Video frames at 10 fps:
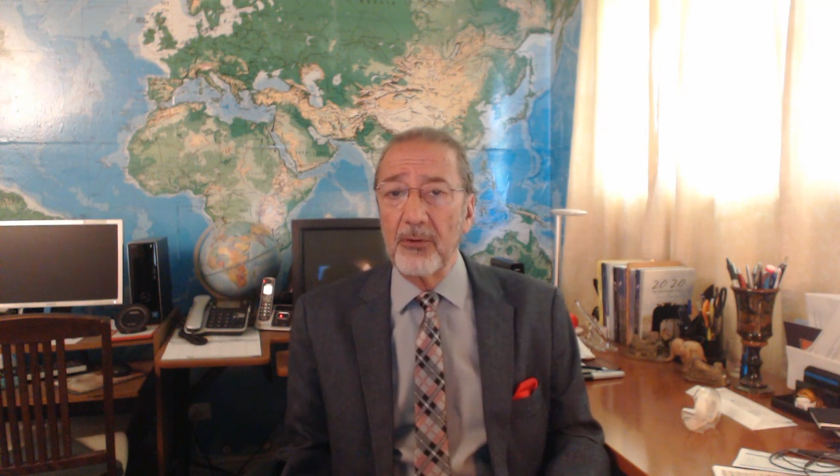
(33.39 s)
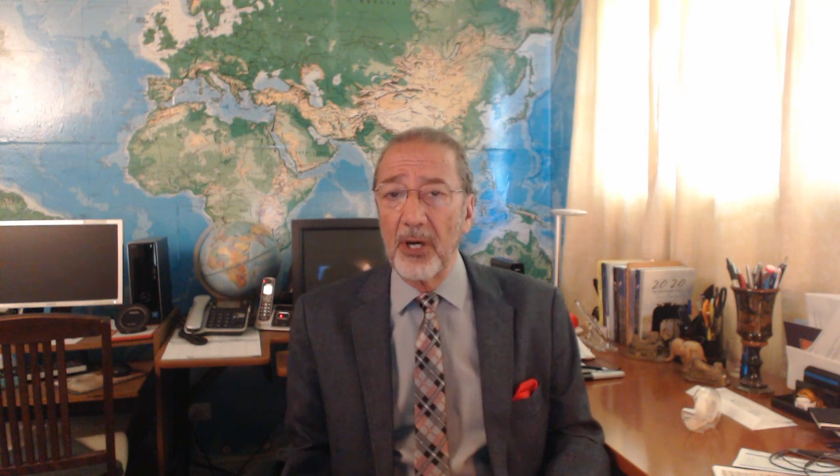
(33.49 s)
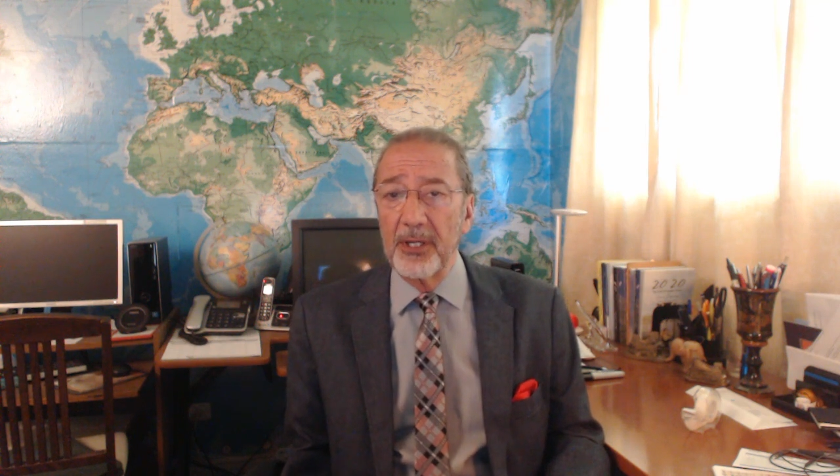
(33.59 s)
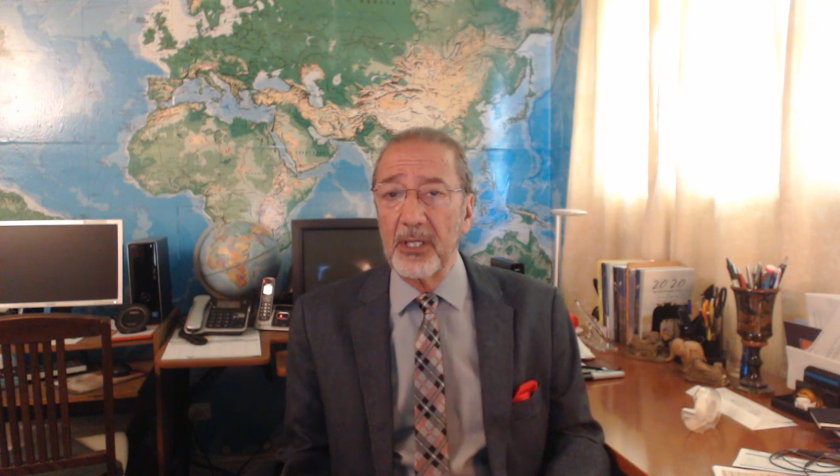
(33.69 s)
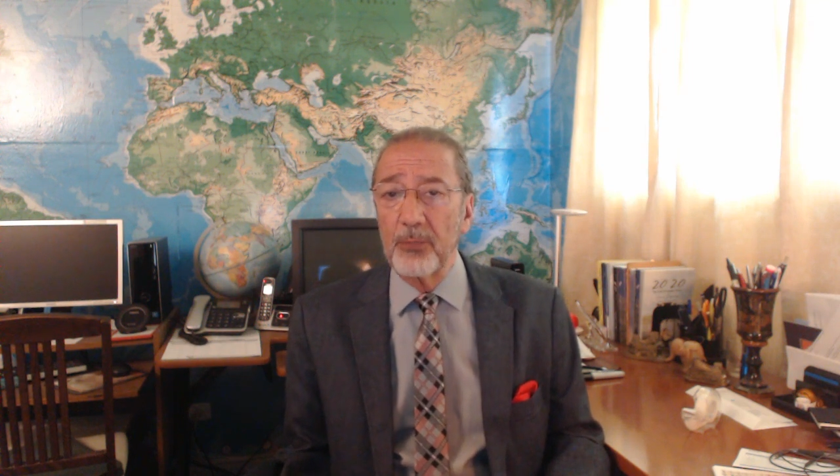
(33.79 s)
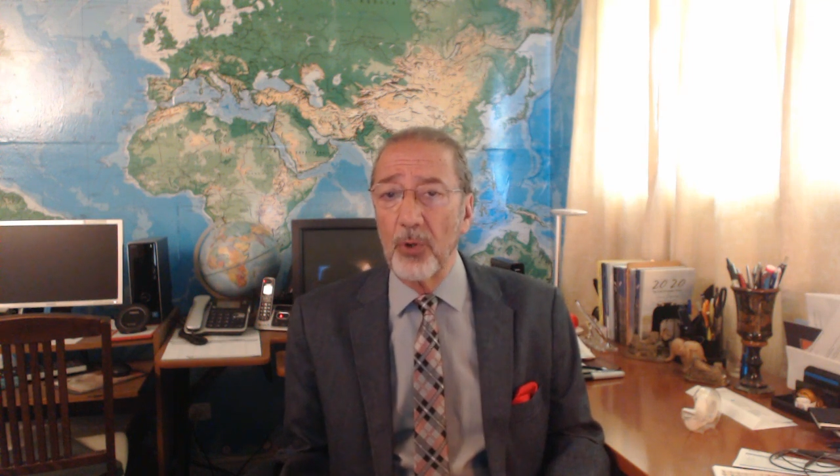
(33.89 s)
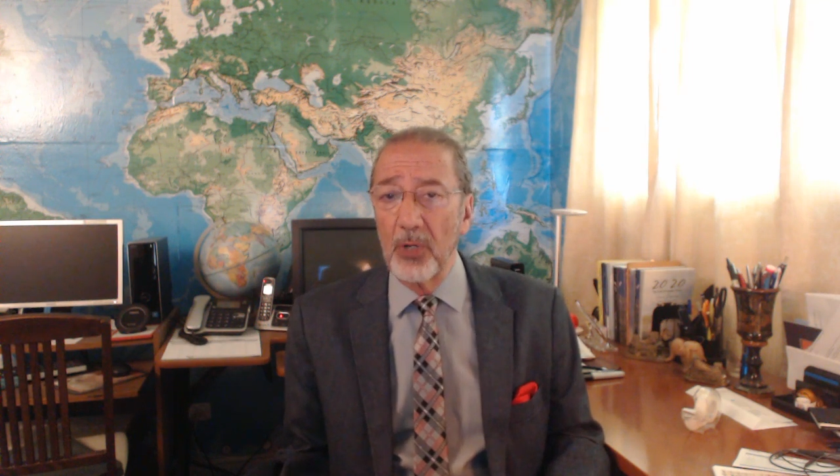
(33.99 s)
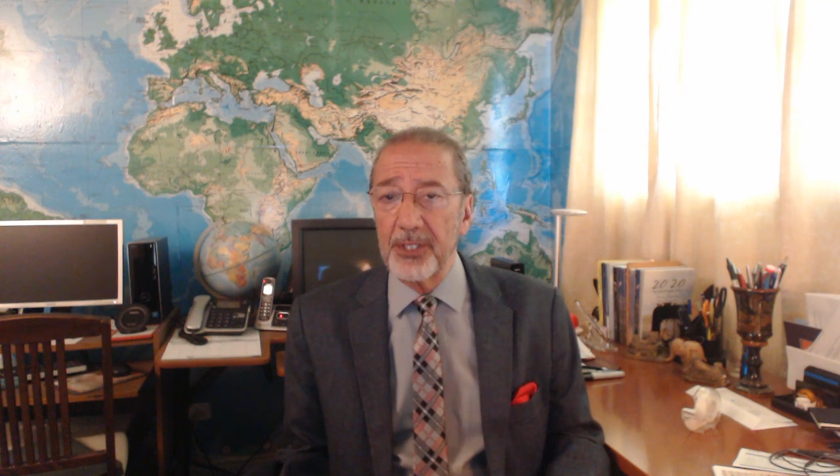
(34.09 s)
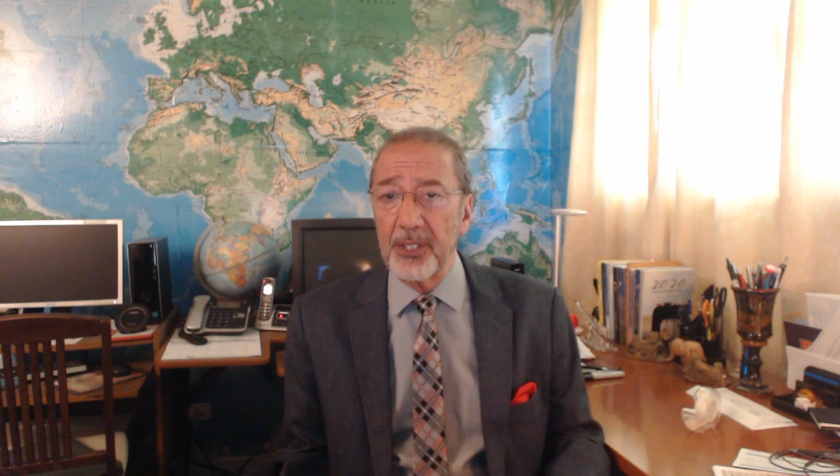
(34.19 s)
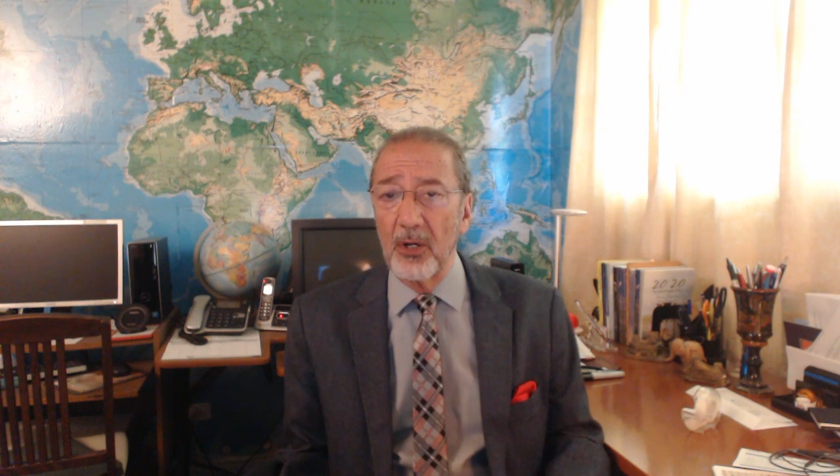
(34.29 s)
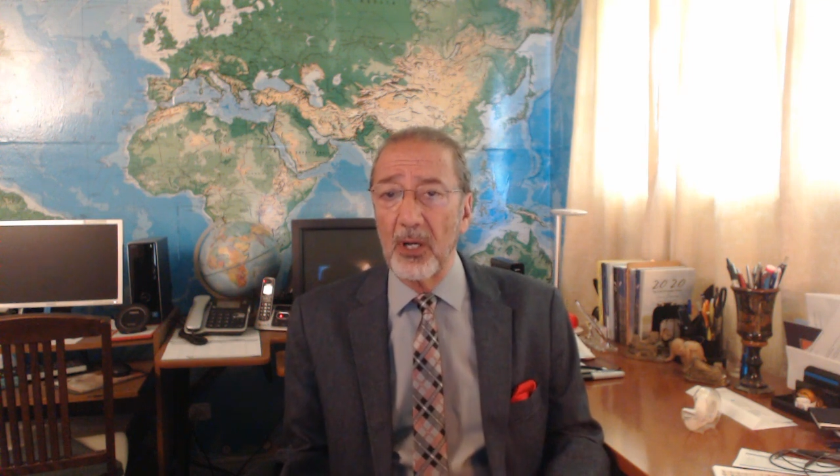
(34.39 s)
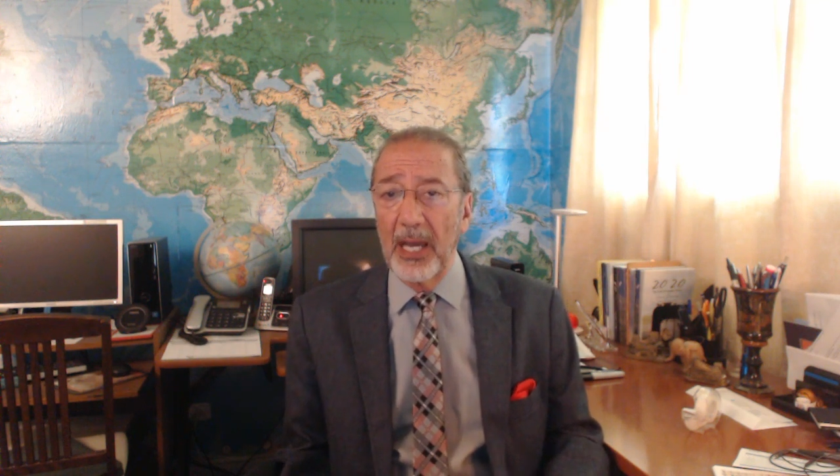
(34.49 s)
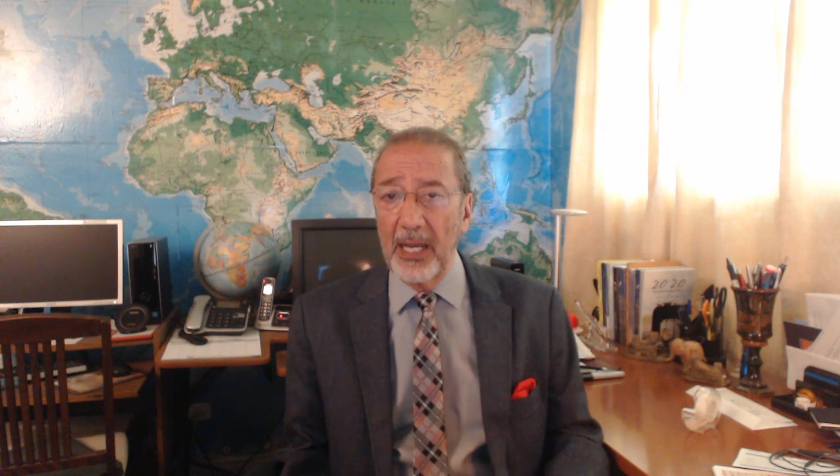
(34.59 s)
Iranian political